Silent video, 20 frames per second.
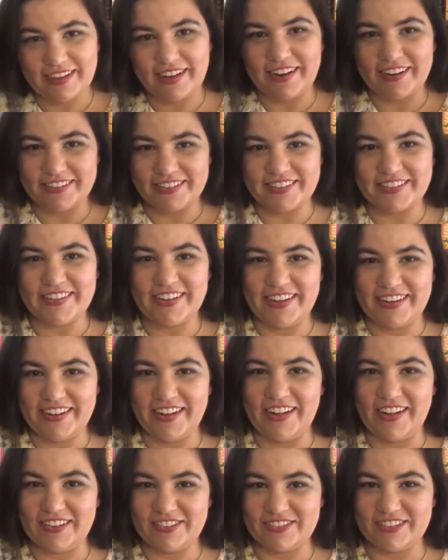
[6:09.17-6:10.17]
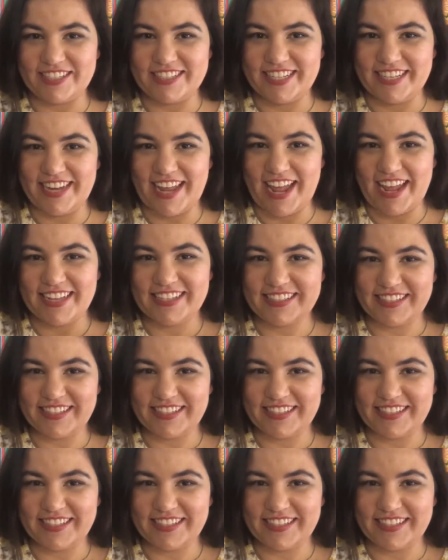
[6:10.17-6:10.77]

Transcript: our little unhaul for today.